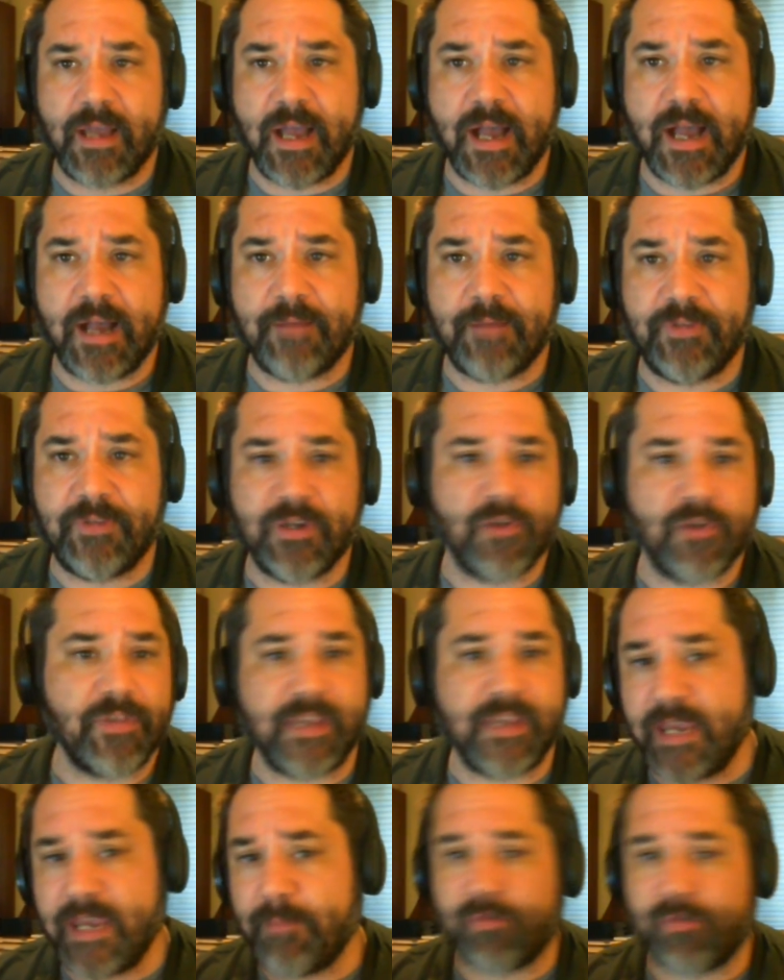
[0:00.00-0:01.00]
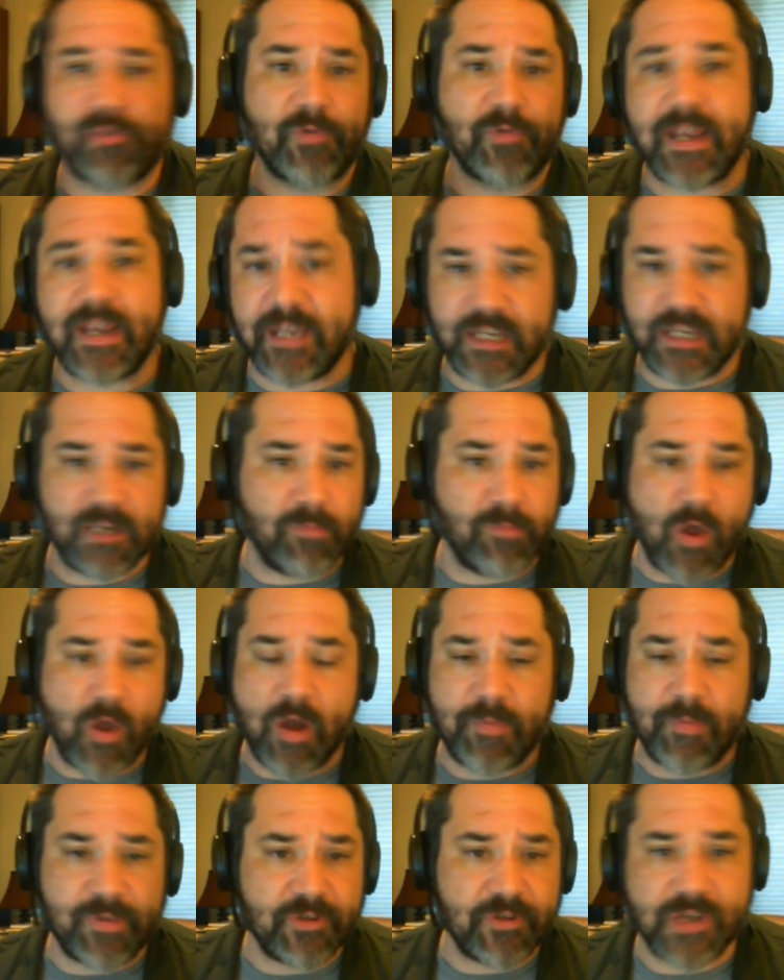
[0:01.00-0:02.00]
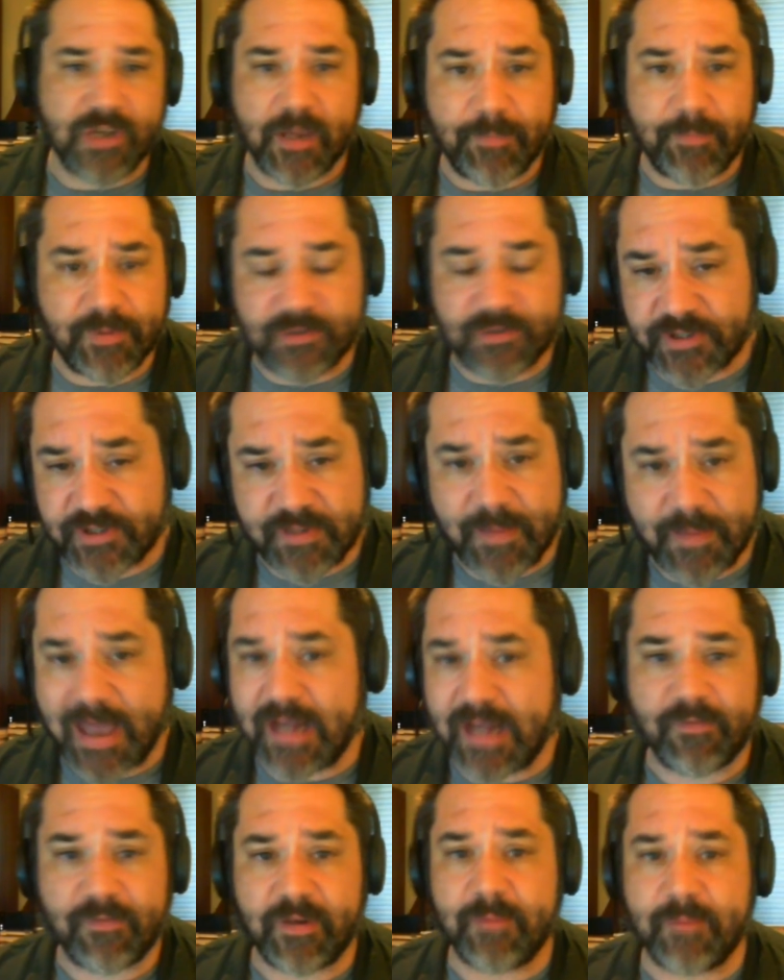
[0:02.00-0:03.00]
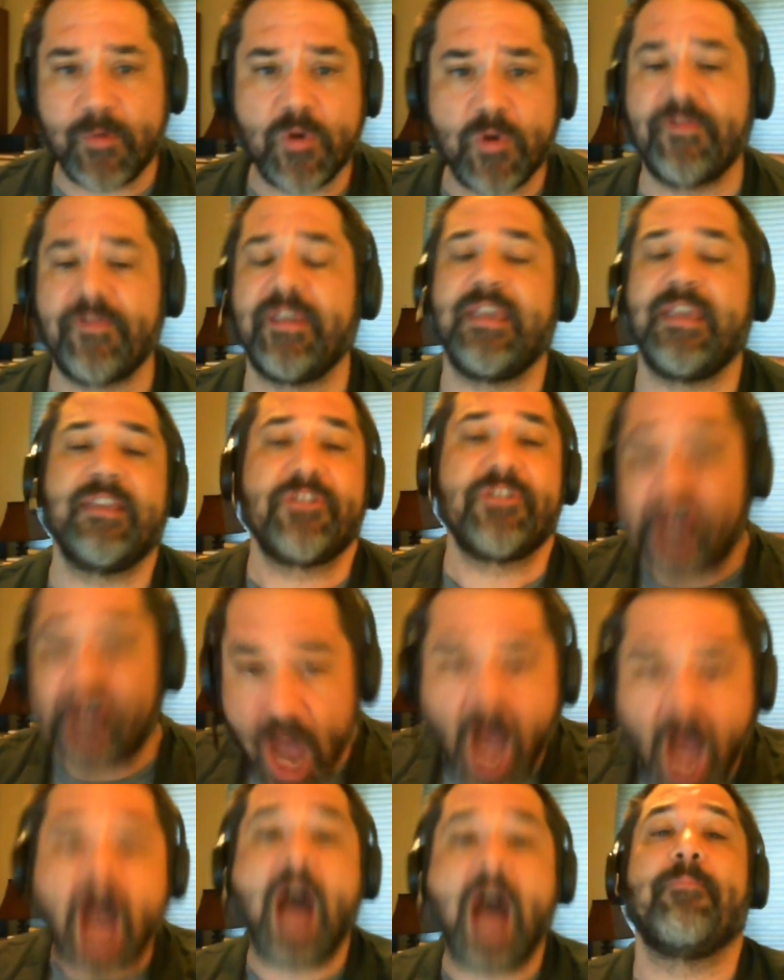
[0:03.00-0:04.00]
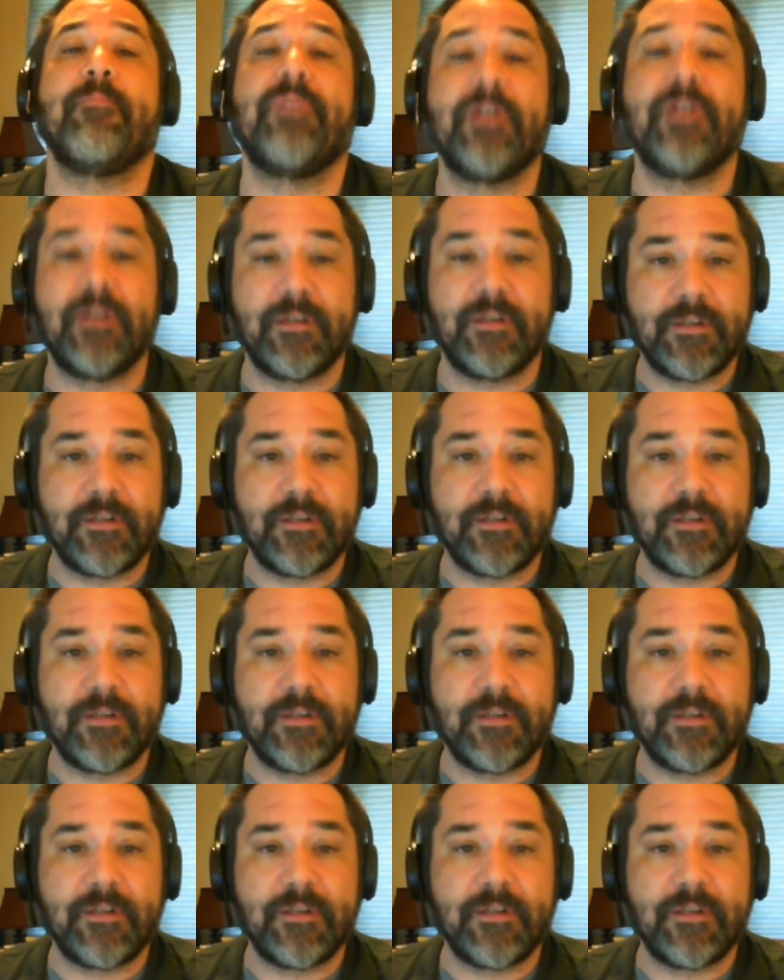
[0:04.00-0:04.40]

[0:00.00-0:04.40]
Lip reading: You know, they keep threatening to blow up the ship in just about every movie. Stop